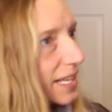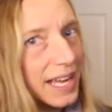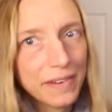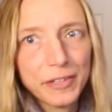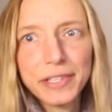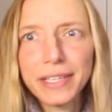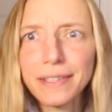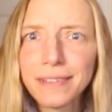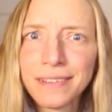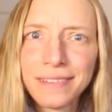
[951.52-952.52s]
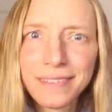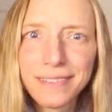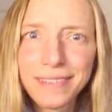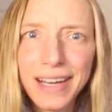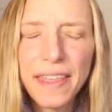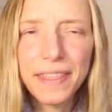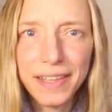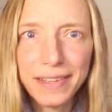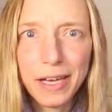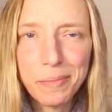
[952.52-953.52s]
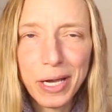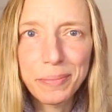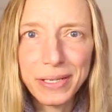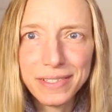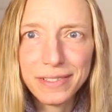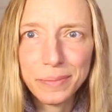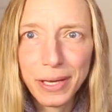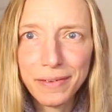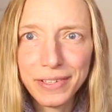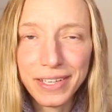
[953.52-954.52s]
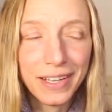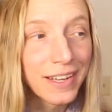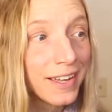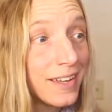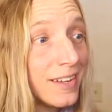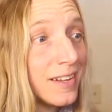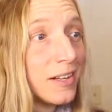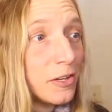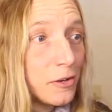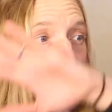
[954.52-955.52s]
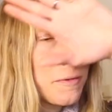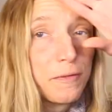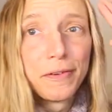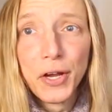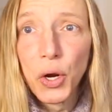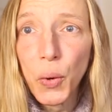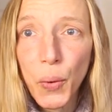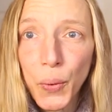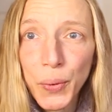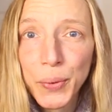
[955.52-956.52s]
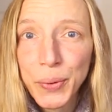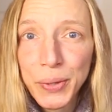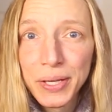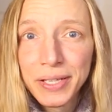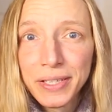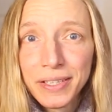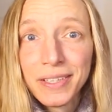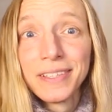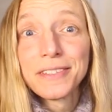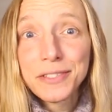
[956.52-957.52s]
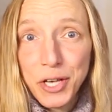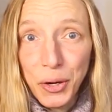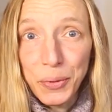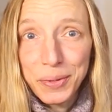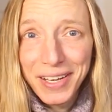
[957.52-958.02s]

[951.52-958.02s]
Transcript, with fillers: that everything? I think that might be just about everything. Phew. So,